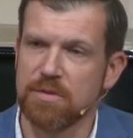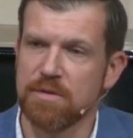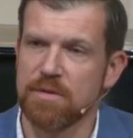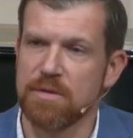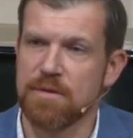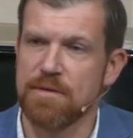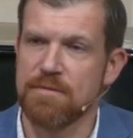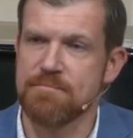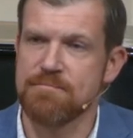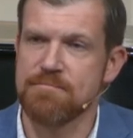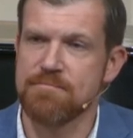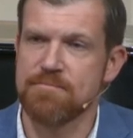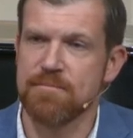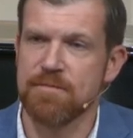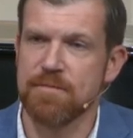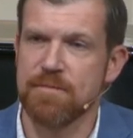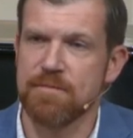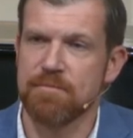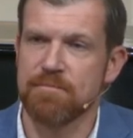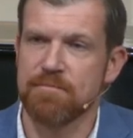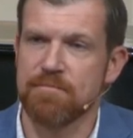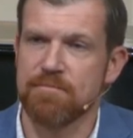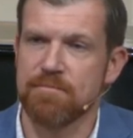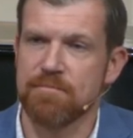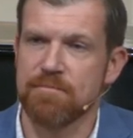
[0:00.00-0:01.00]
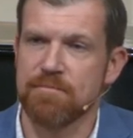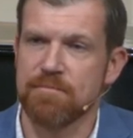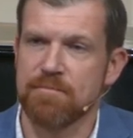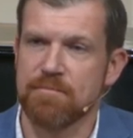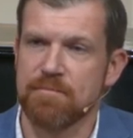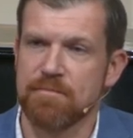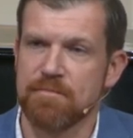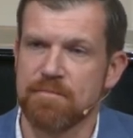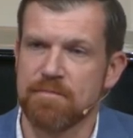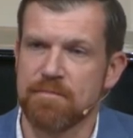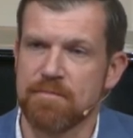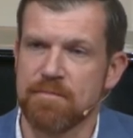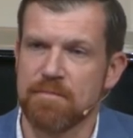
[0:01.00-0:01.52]

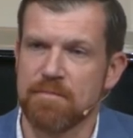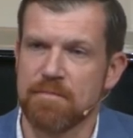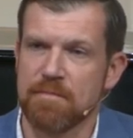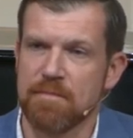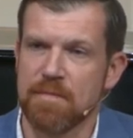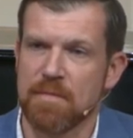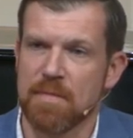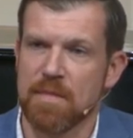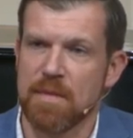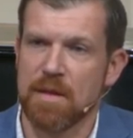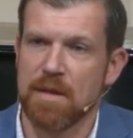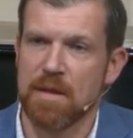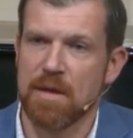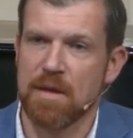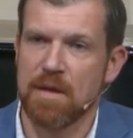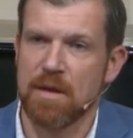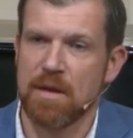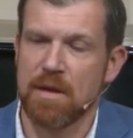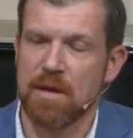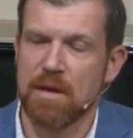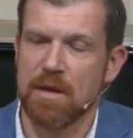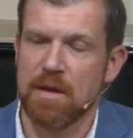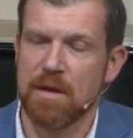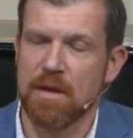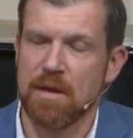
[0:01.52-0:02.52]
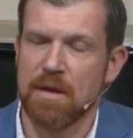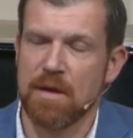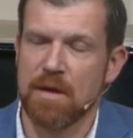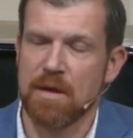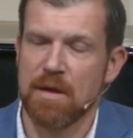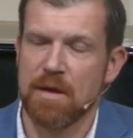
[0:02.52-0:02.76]
Nothing is said.